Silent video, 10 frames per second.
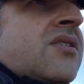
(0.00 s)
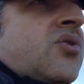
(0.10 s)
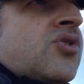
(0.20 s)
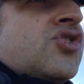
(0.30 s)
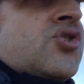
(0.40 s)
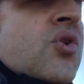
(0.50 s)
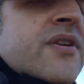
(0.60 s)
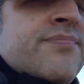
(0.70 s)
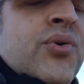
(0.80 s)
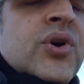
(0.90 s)
you're so
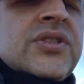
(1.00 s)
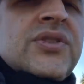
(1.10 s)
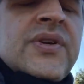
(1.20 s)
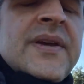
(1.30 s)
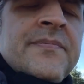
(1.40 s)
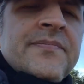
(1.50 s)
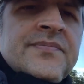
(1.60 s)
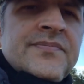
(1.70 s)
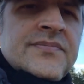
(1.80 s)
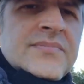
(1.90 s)
important to Him.
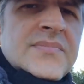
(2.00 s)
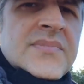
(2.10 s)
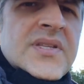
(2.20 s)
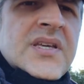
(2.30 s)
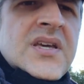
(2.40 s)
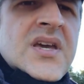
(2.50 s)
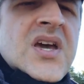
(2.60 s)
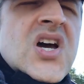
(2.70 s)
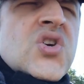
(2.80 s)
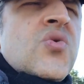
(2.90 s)

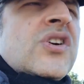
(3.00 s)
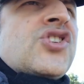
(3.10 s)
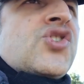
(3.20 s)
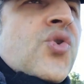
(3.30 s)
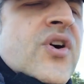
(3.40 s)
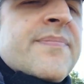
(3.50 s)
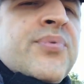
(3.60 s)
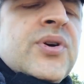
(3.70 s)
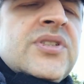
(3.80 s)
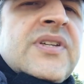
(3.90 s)
You are so
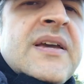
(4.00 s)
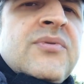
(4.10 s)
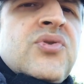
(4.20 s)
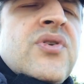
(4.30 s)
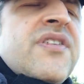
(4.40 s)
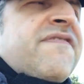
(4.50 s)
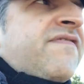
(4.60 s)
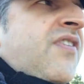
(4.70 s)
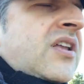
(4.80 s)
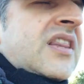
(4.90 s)
important to Him. You are the
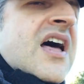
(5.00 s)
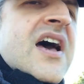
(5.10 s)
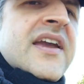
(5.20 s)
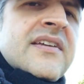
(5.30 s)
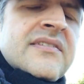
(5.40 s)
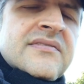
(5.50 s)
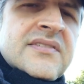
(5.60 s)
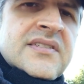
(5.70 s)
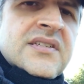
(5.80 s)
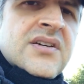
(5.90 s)
front line
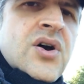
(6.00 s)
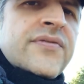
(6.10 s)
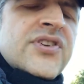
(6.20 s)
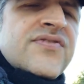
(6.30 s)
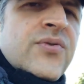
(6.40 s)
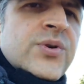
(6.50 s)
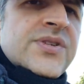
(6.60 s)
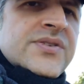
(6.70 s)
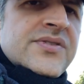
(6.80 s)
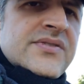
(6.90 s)
of His
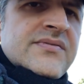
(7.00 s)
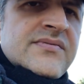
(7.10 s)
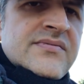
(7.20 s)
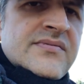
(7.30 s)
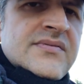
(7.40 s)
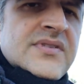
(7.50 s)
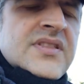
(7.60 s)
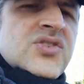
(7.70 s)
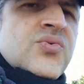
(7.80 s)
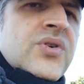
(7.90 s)
forces
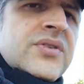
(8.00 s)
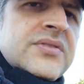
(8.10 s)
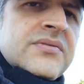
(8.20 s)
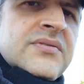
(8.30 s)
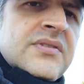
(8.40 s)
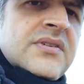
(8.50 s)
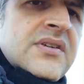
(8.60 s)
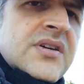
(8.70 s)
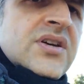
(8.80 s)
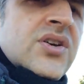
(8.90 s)
in this world.
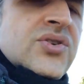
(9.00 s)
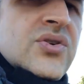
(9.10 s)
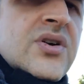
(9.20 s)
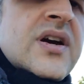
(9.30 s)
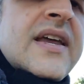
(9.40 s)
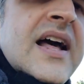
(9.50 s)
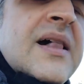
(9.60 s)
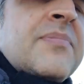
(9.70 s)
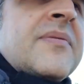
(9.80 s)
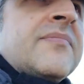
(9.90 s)
You're going to
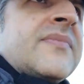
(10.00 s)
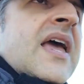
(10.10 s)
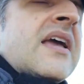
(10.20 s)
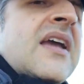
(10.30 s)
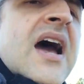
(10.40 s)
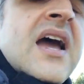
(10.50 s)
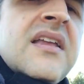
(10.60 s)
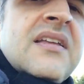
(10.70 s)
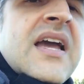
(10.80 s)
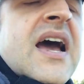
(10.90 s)
help Him. And
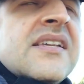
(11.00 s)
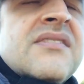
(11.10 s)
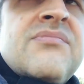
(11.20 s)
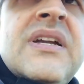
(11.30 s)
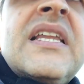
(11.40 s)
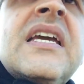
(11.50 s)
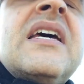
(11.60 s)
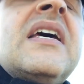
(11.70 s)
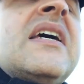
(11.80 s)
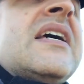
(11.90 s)
God, guys,
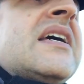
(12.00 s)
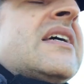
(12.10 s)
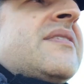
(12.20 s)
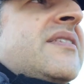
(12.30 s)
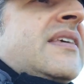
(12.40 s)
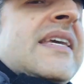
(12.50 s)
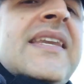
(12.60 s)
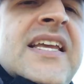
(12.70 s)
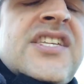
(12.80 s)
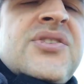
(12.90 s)
really,
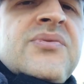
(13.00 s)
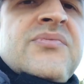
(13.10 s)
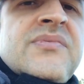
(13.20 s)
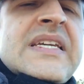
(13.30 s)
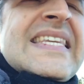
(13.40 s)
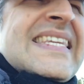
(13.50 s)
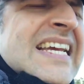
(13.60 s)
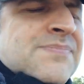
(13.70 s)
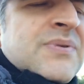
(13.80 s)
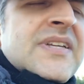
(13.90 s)
He needs you. He
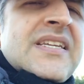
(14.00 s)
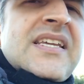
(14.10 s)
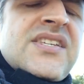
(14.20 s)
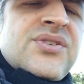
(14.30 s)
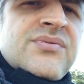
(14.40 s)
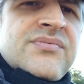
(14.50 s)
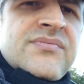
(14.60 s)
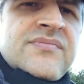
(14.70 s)
desperately needs you.